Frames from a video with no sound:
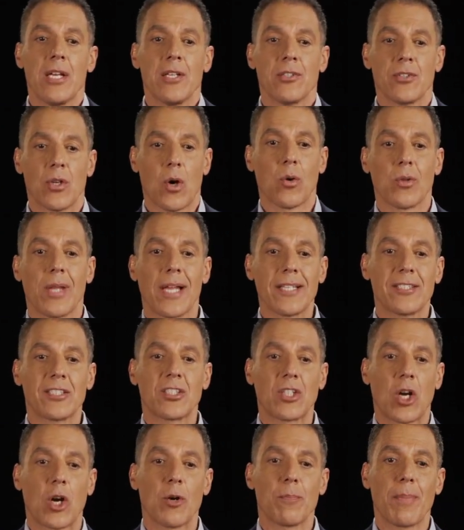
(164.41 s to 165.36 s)
So let's
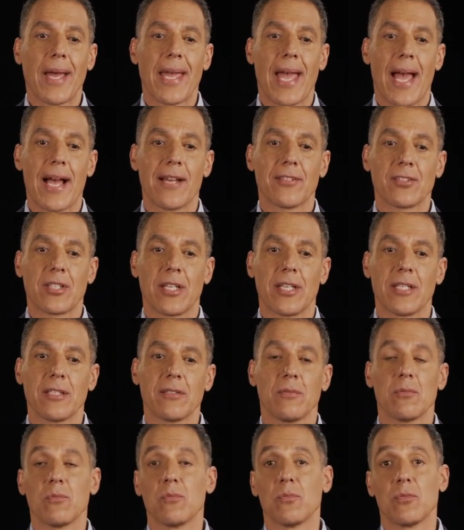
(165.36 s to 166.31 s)
start by
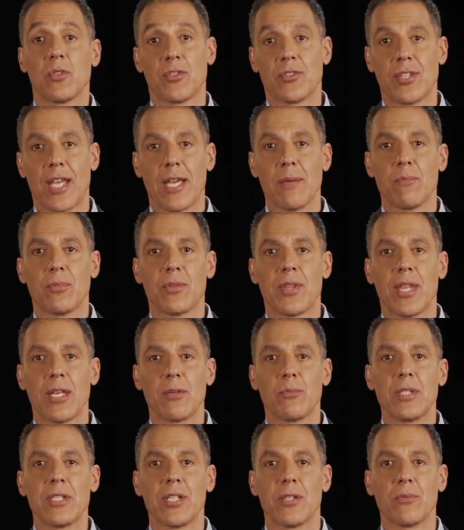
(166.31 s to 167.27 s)
asking the same
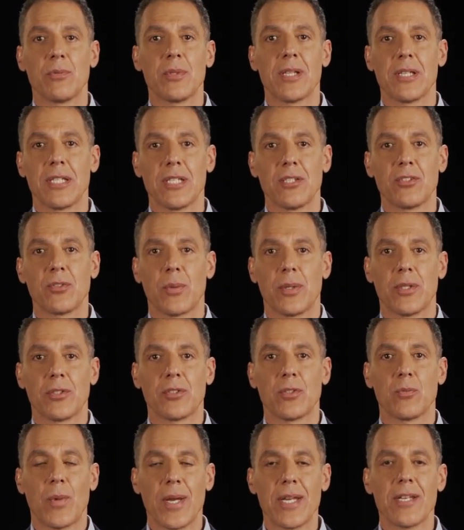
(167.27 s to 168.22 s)
thing we did with least
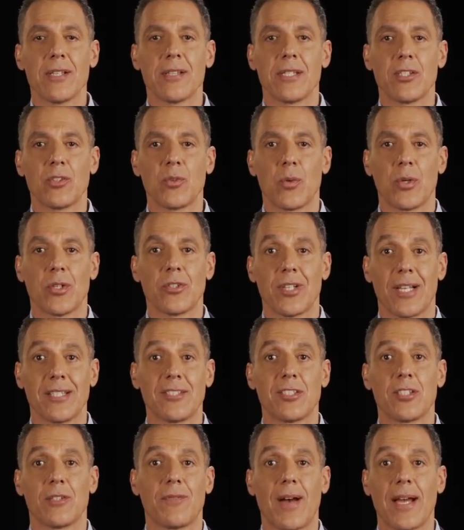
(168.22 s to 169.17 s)
squares and weighted least squares.
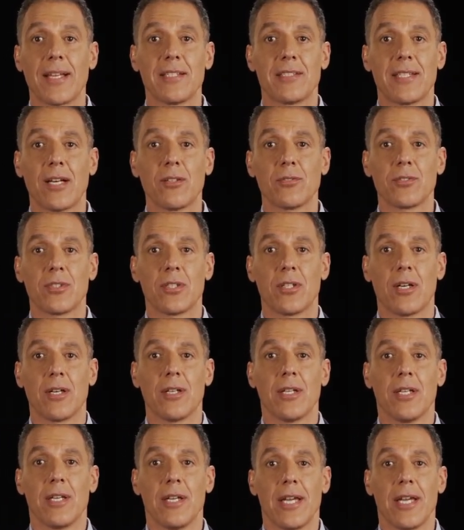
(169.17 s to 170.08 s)
Let's define delta.